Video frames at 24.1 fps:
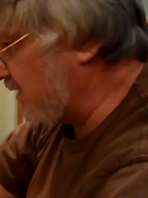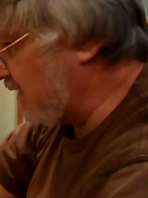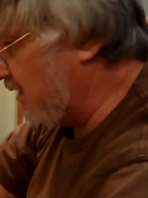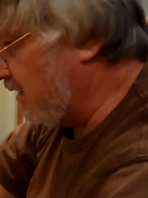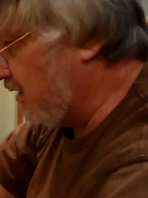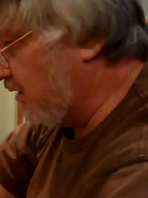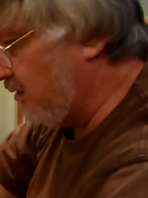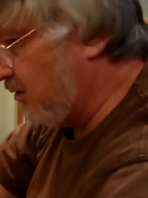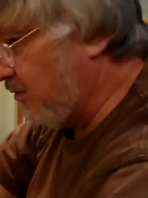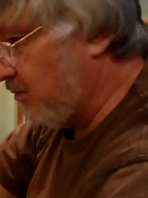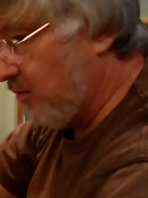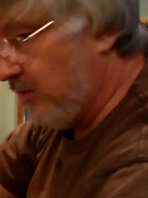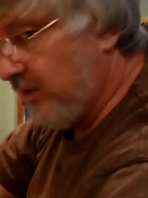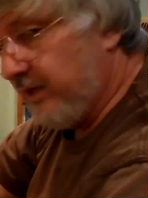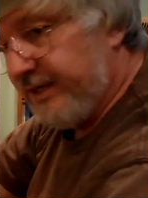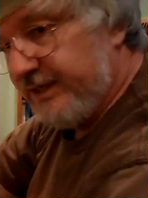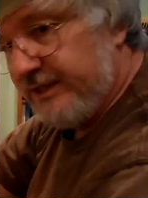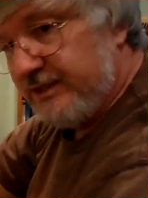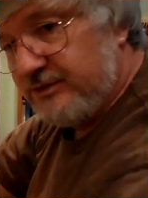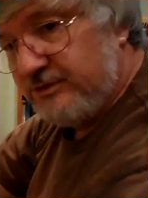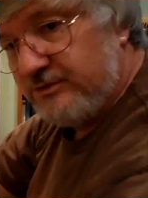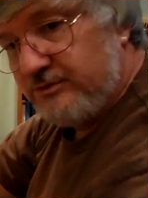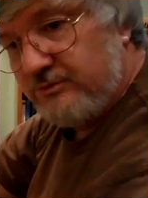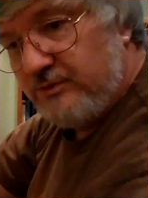Oh, what
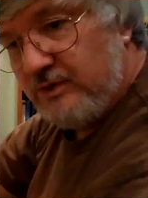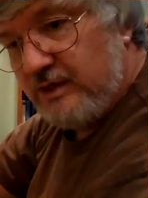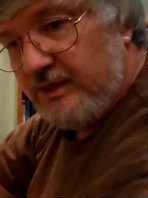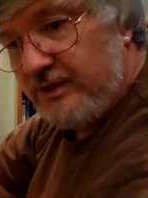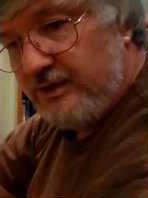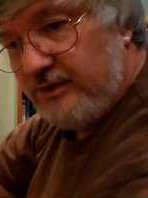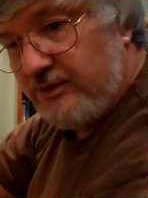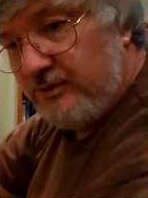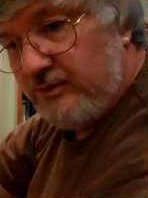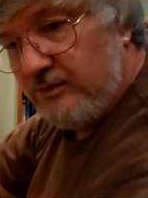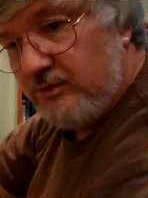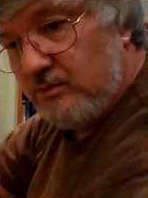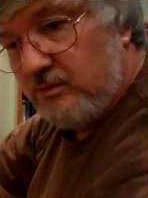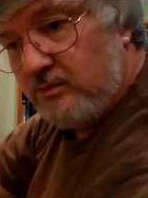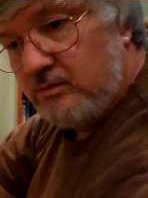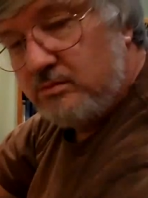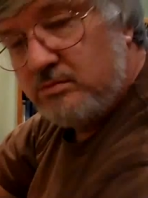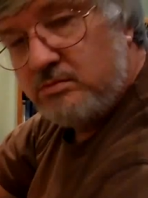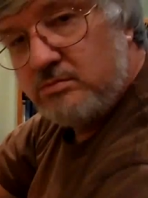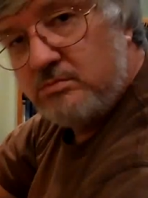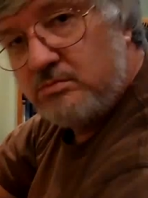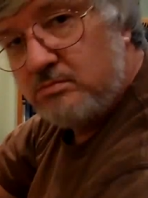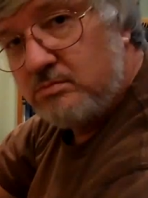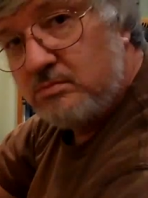else do I do?
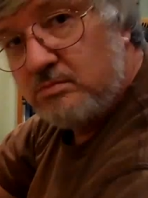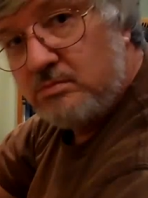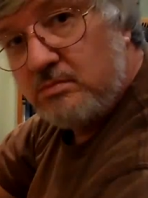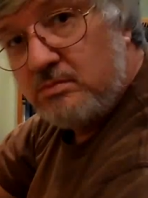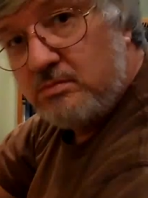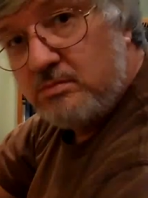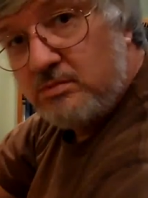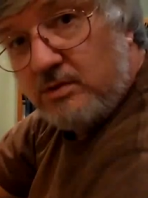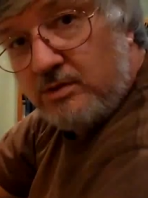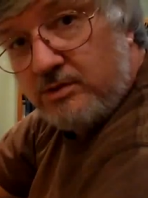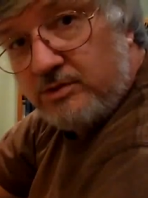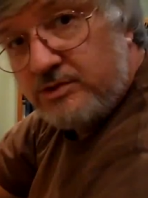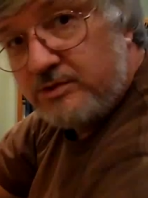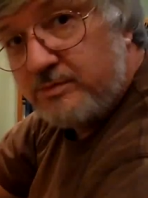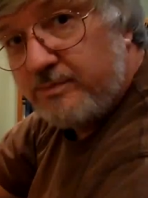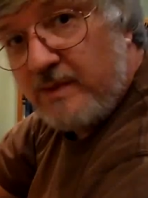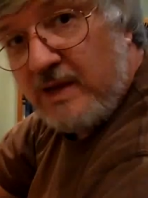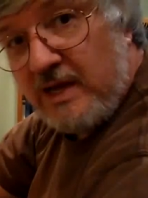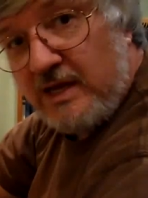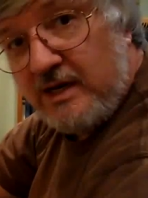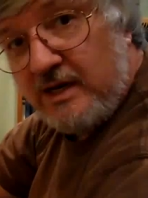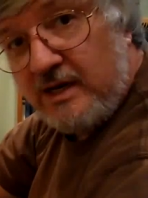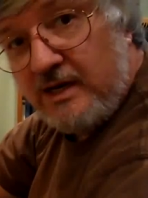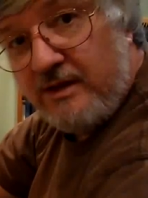Just
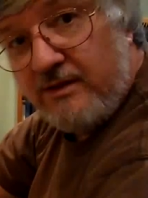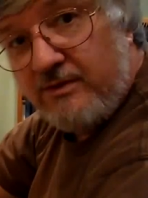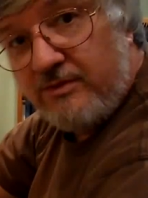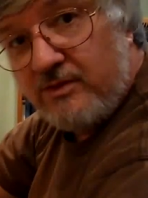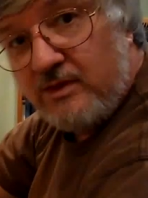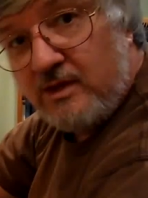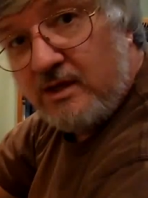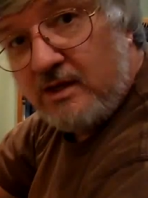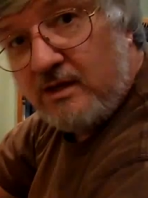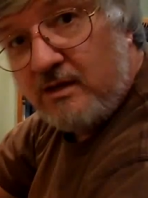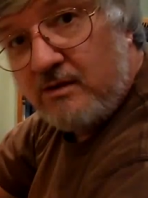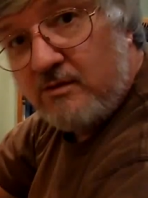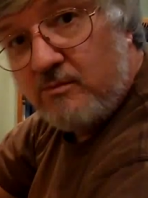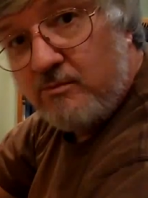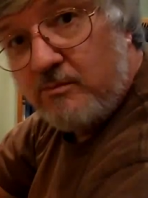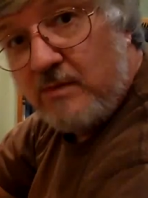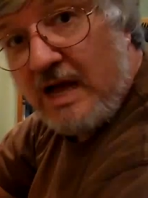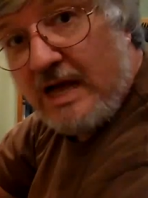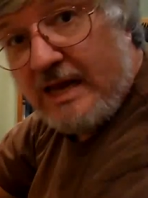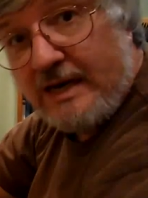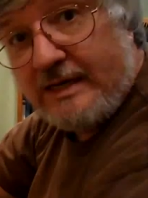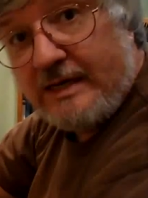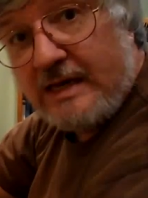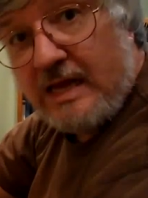about anything.
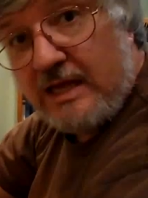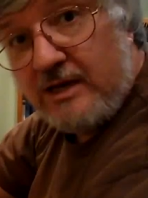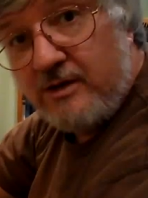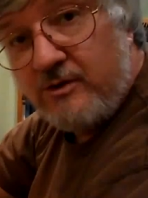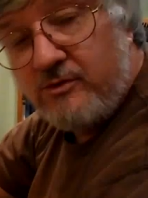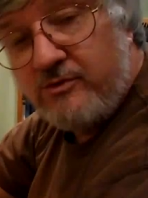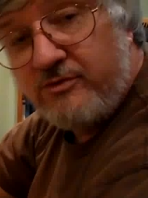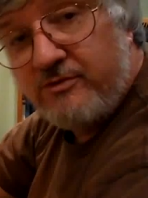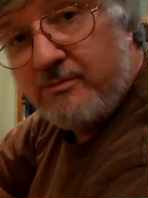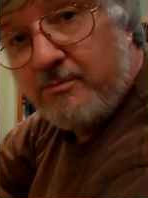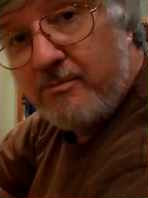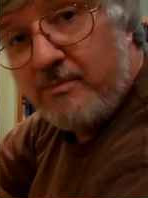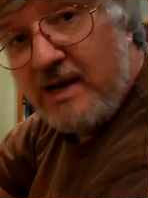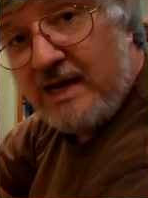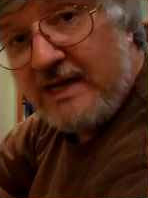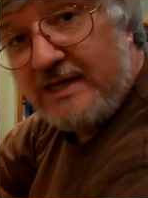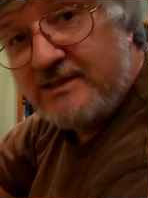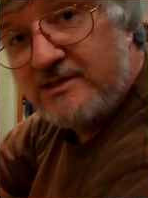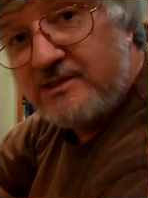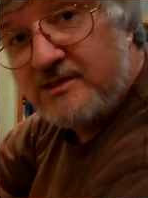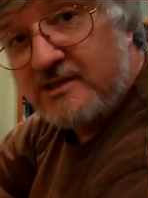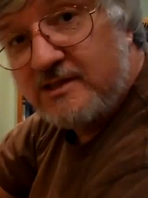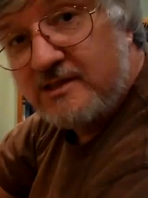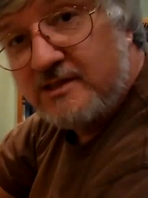I, I do some
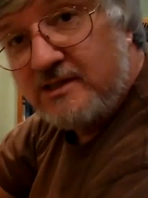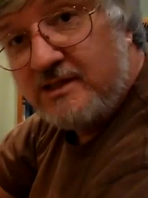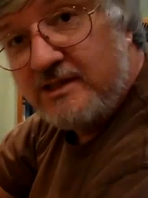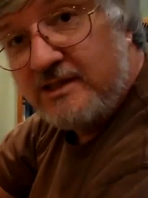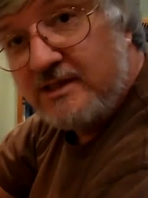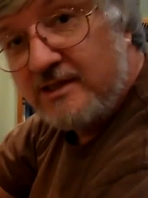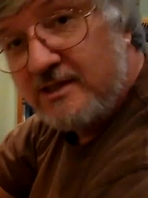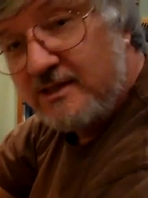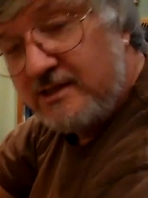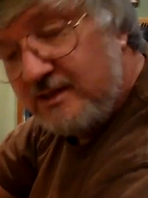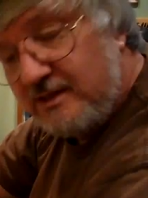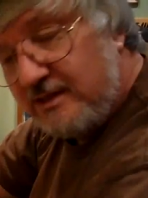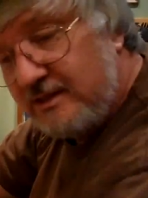bicycling.